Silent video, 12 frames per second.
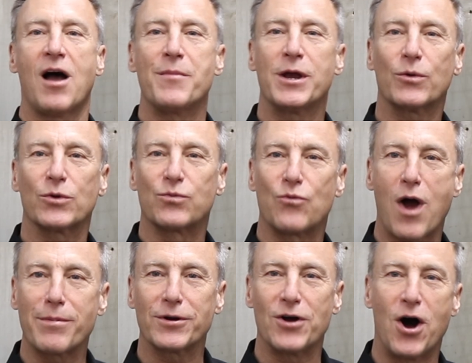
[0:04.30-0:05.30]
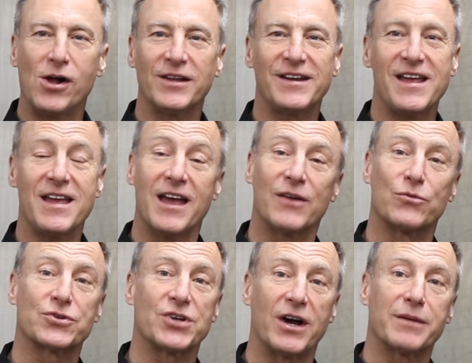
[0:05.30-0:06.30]
I'm here with Robert Holiday, and
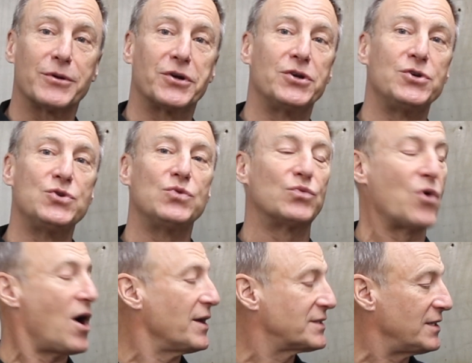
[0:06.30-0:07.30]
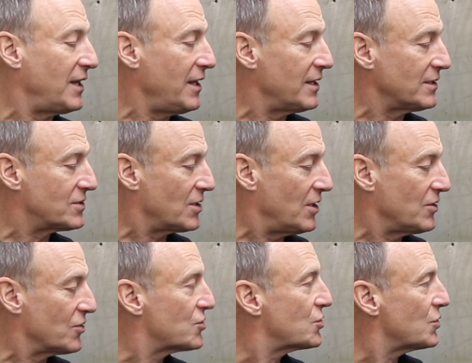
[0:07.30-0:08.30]
we're talking about a new rod today that uh,
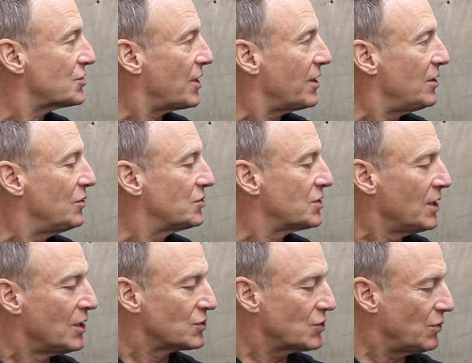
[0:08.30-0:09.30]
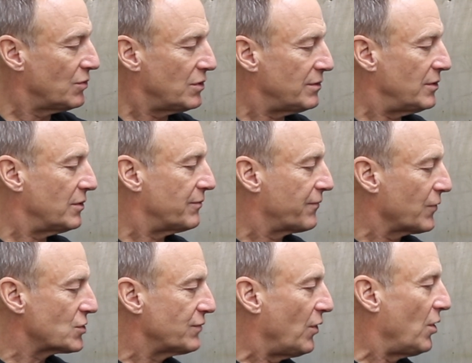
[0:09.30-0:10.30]
you're going to show us how to use. So,
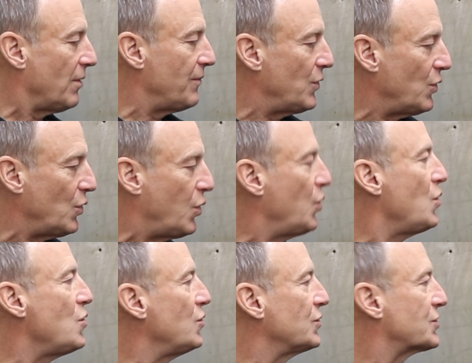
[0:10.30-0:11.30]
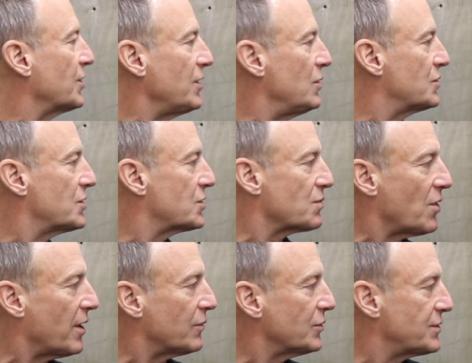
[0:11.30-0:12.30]
first of all, who's going to use this
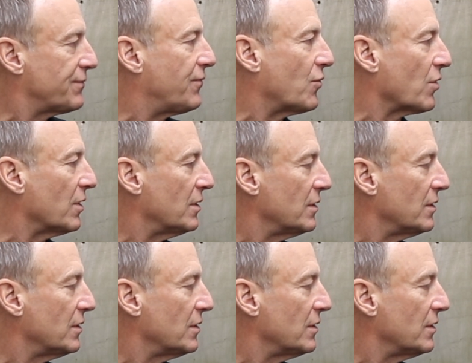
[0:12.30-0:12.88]
rod? What's it for?